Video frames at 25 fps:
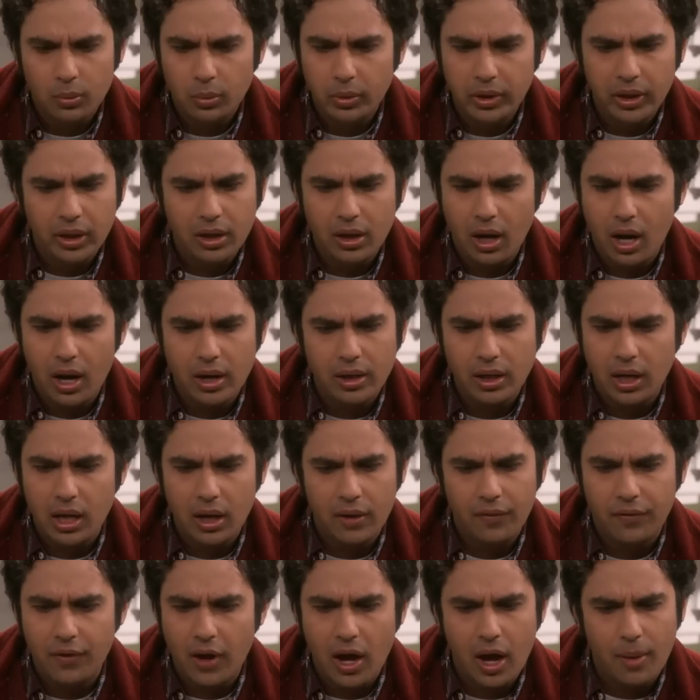we can't
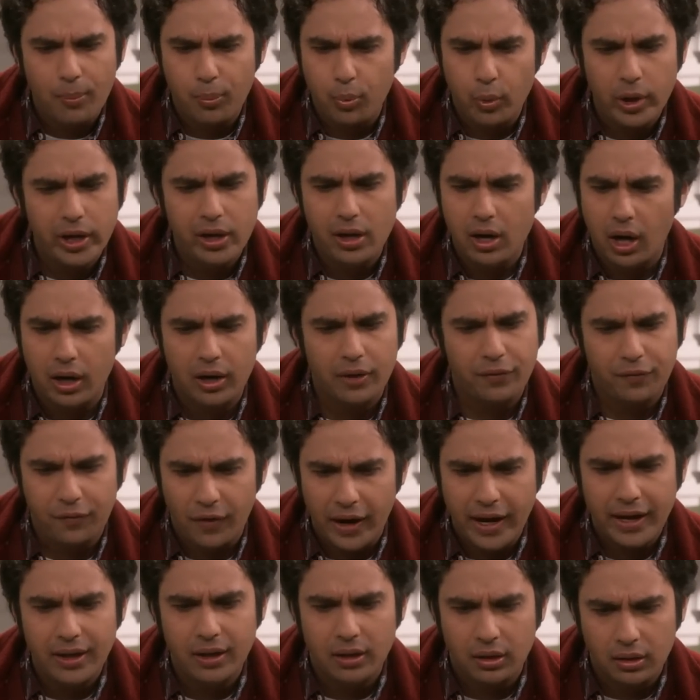give up. We gotta
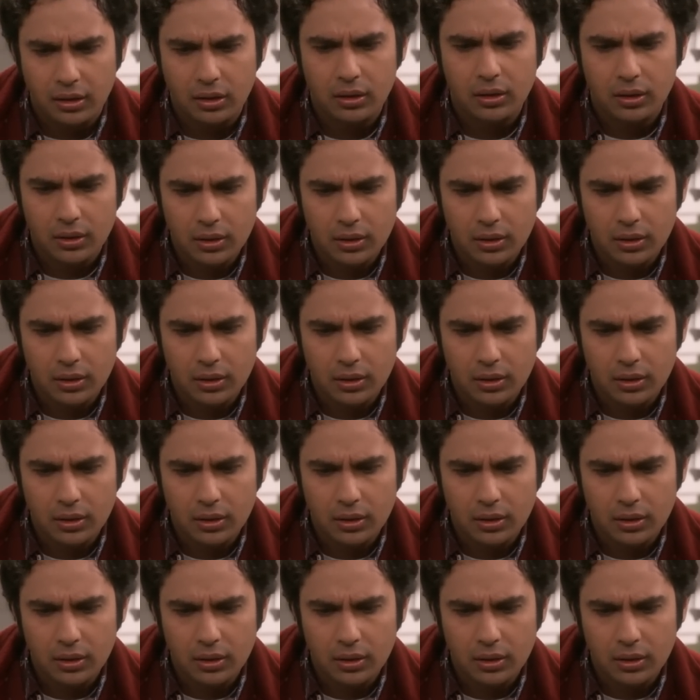find her.